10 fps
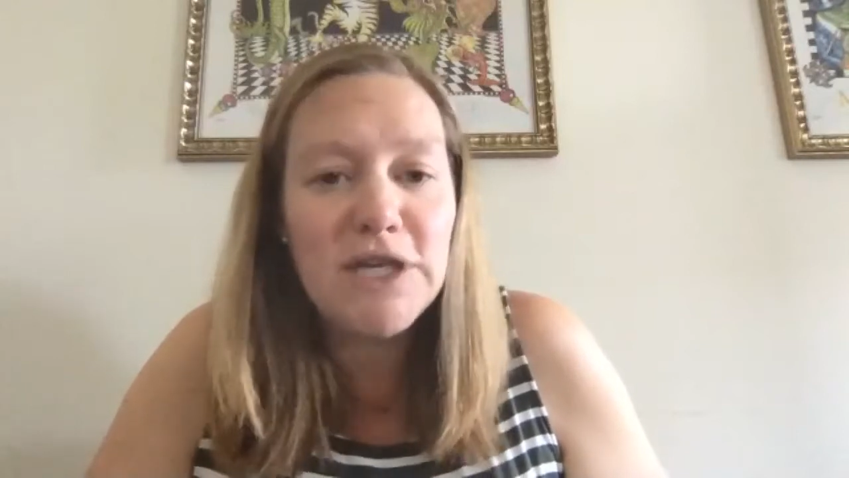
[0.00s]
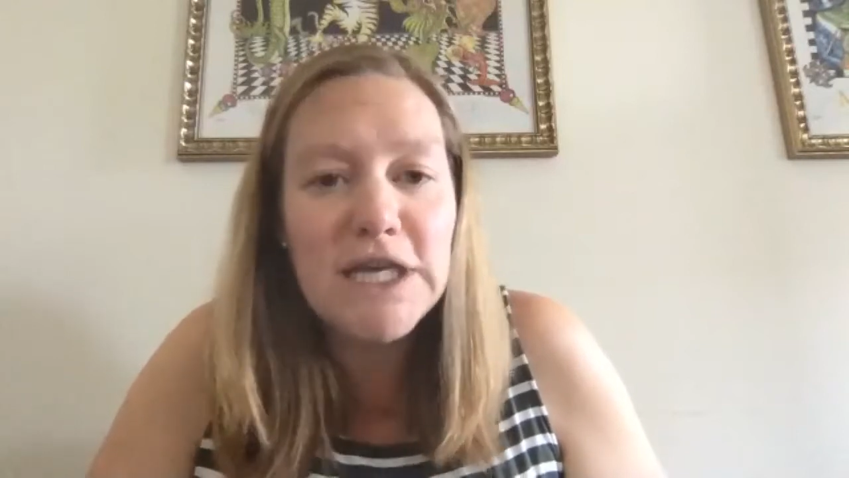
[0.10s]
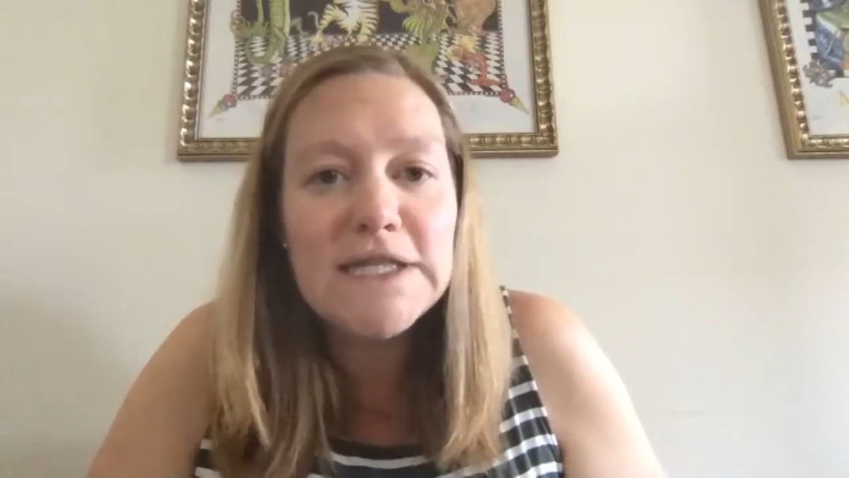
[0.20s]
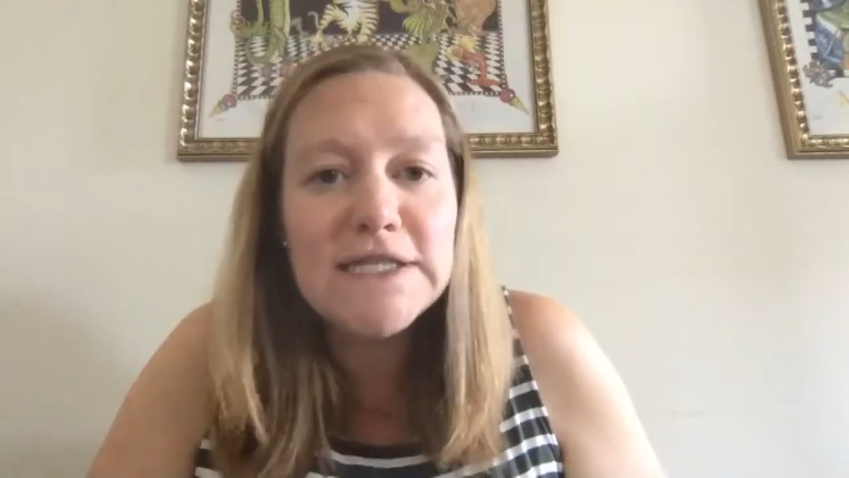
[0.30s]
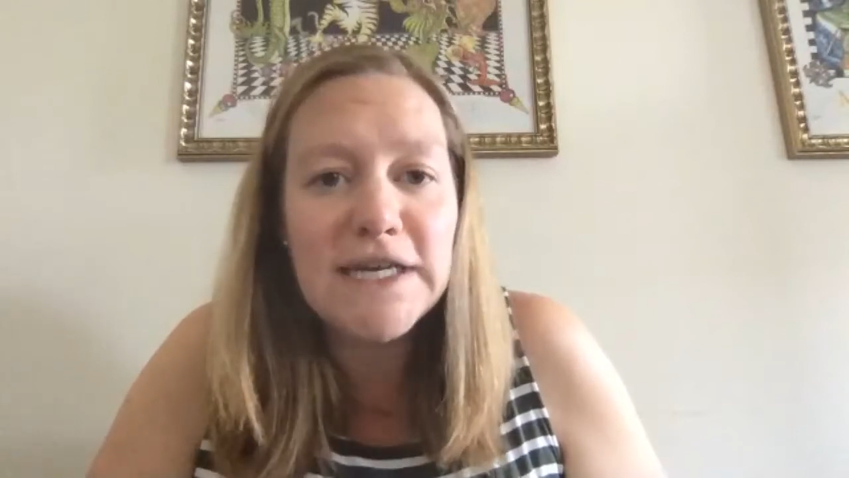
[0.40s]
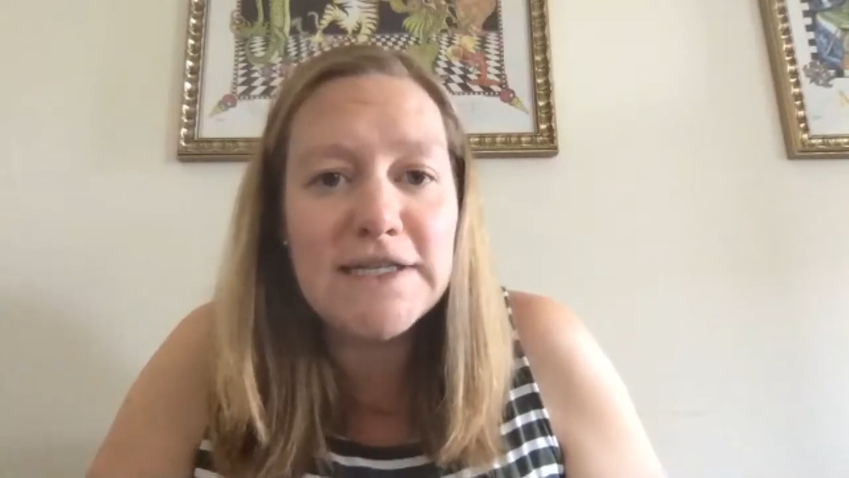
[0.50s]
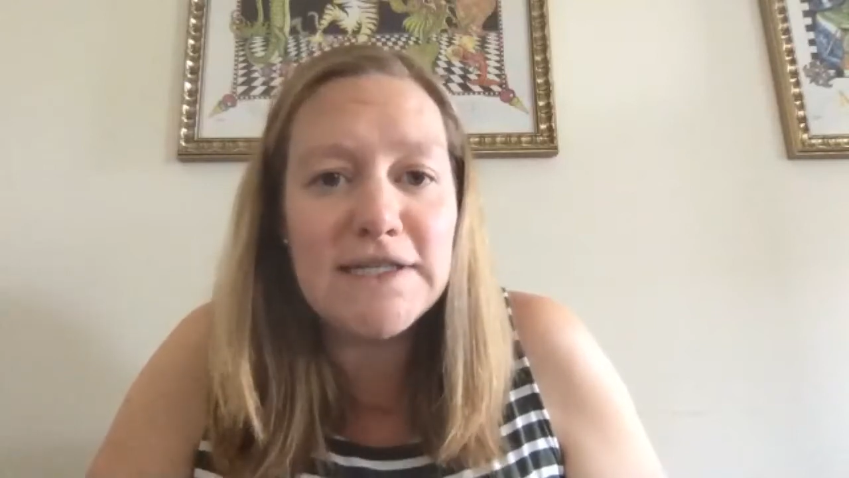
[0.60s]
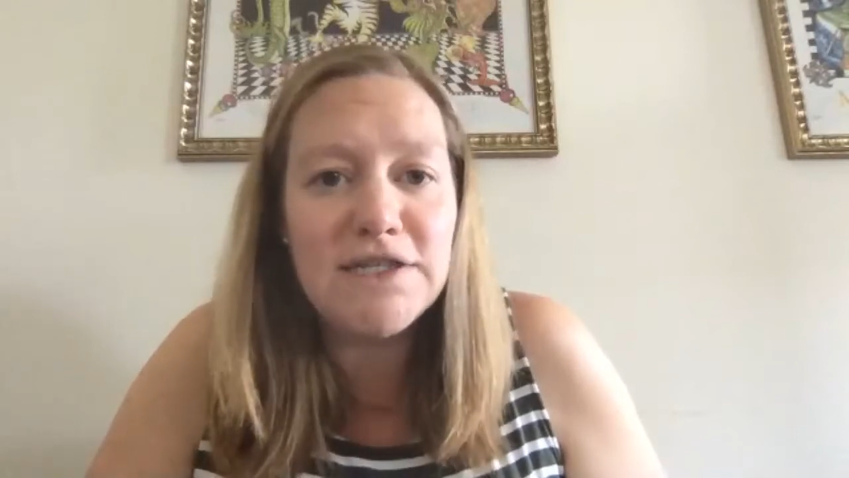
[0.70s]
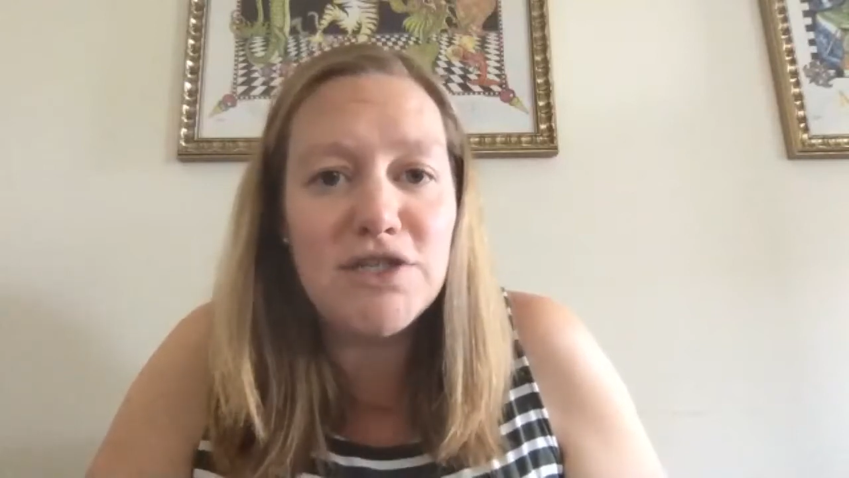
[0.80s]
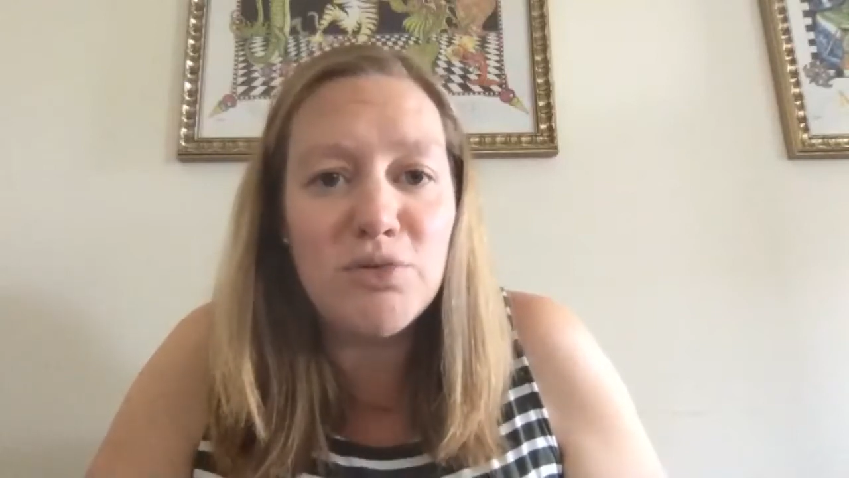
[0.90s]
insights
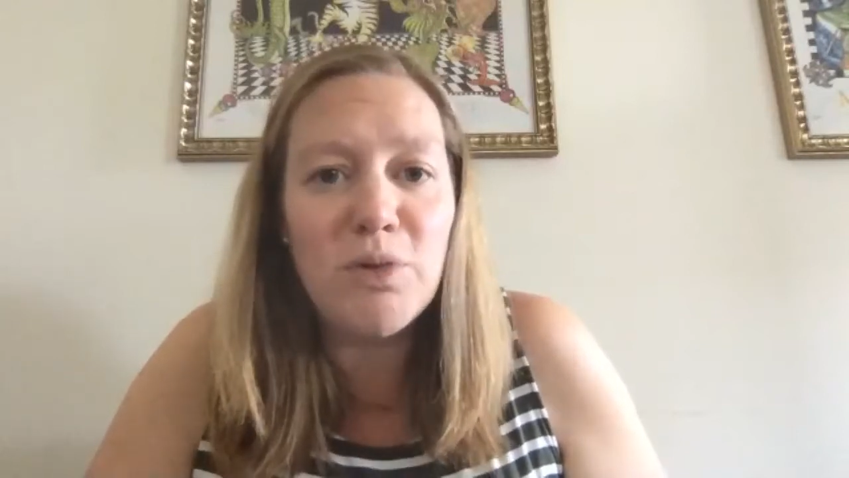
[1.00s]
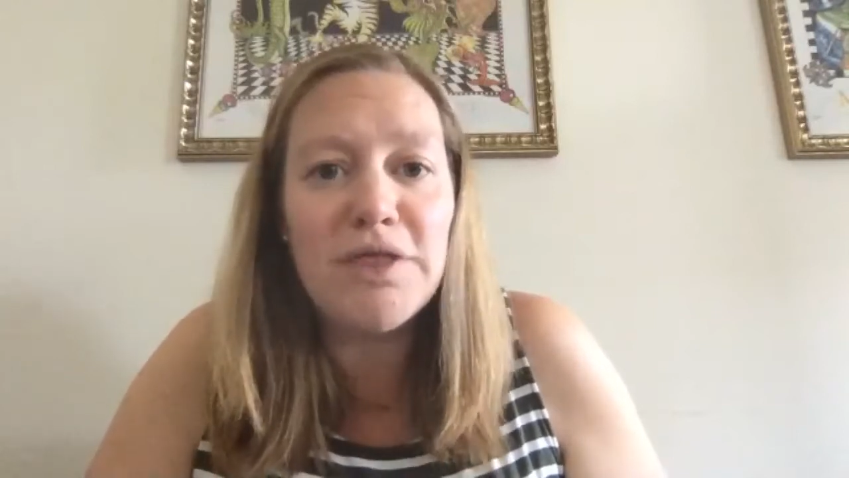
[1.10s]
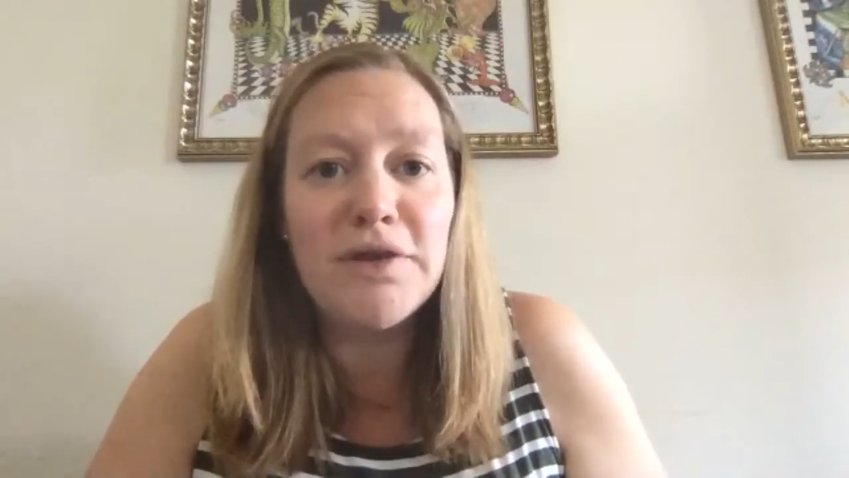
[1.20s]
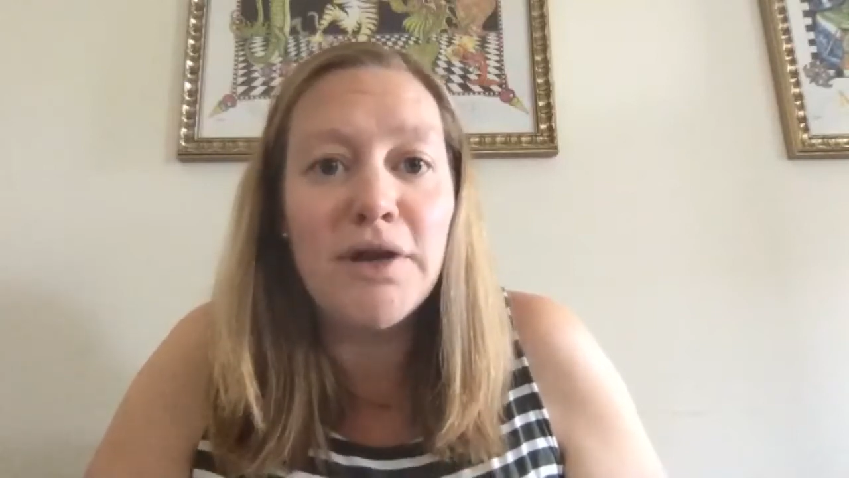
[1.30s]
into whether